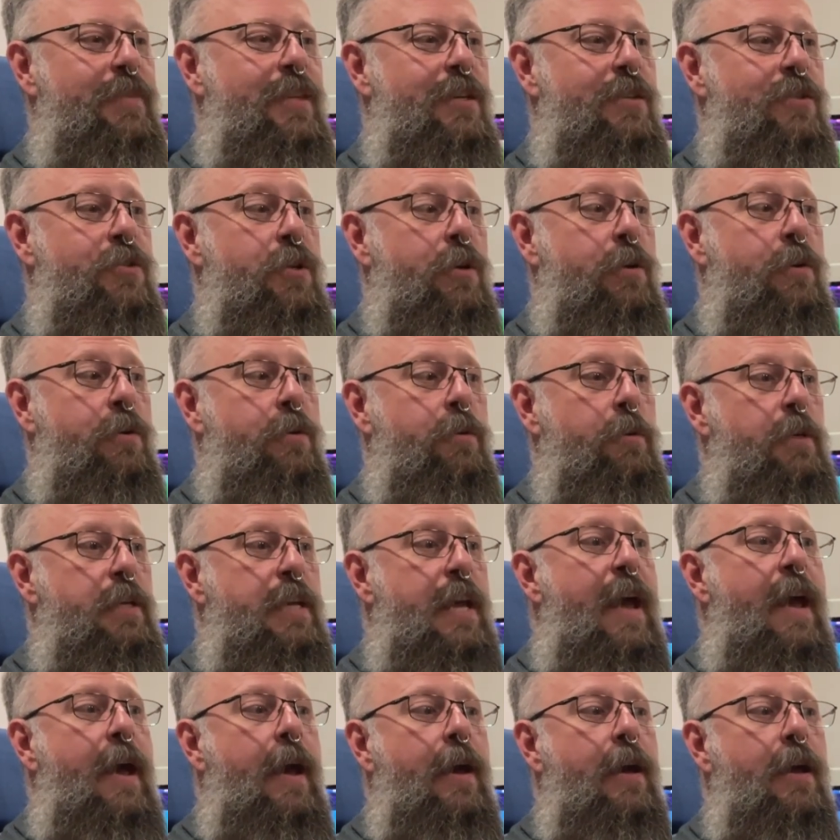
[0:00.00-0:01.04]
So
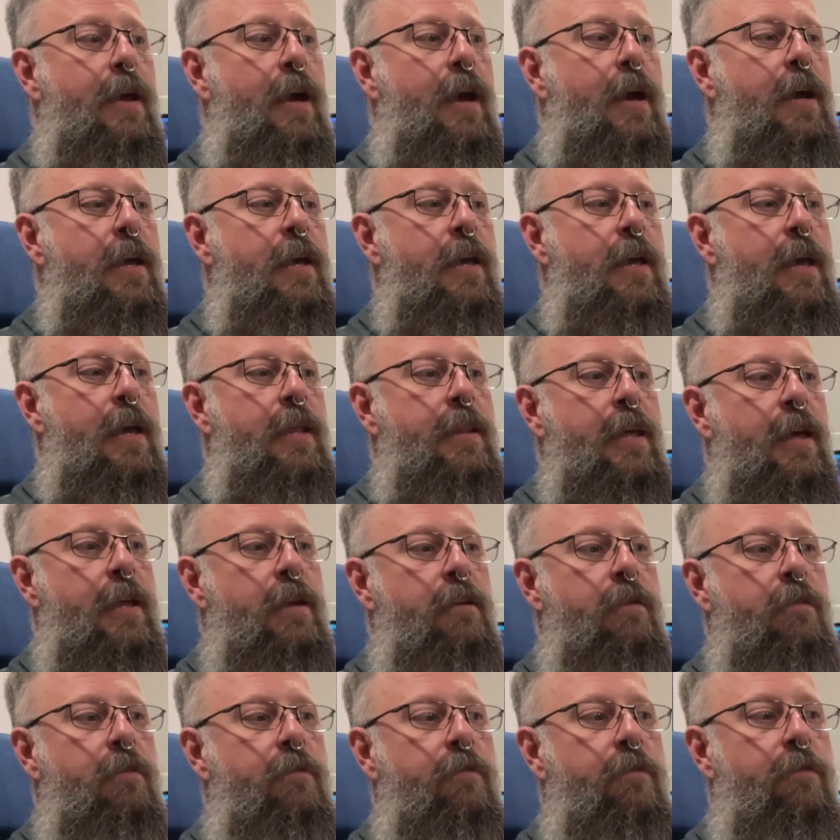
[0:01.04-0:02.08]
yeah, and
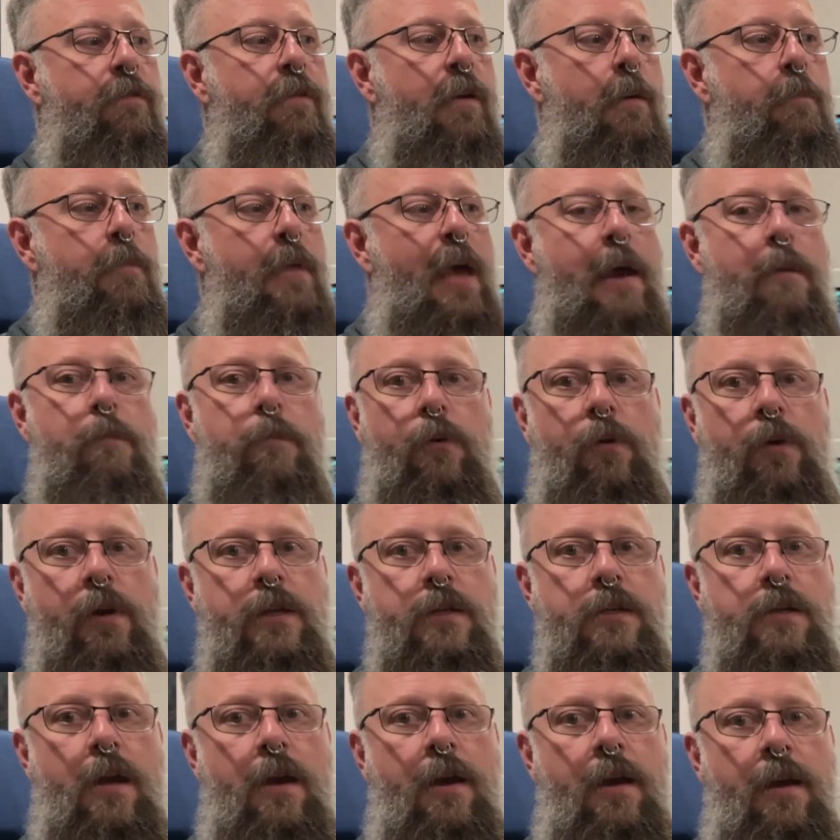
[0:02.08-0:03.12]
then from that
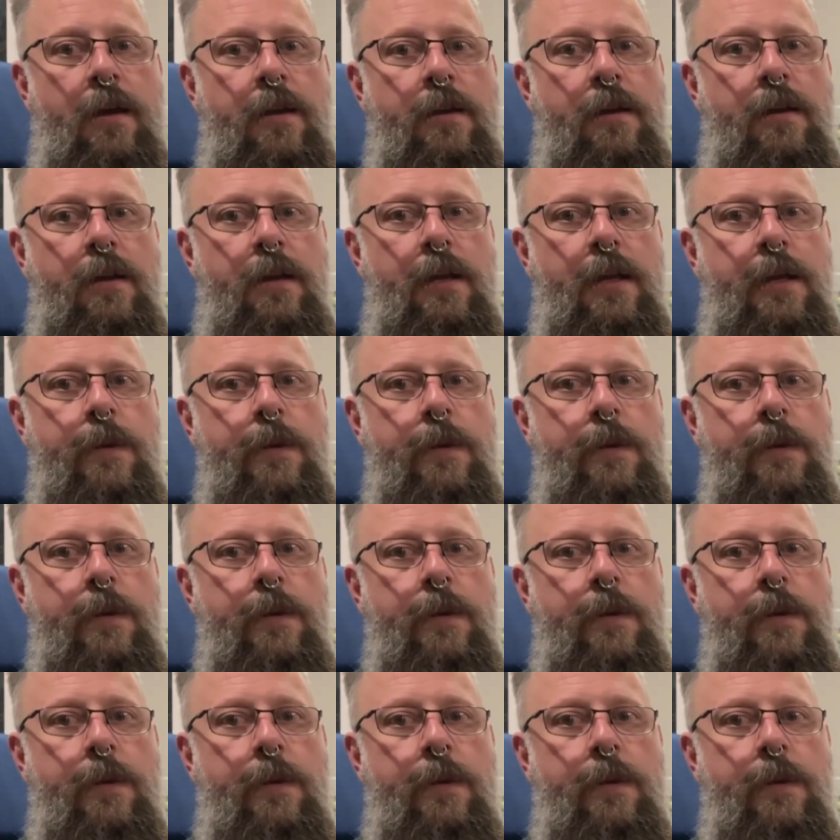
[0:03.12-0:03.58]
point on,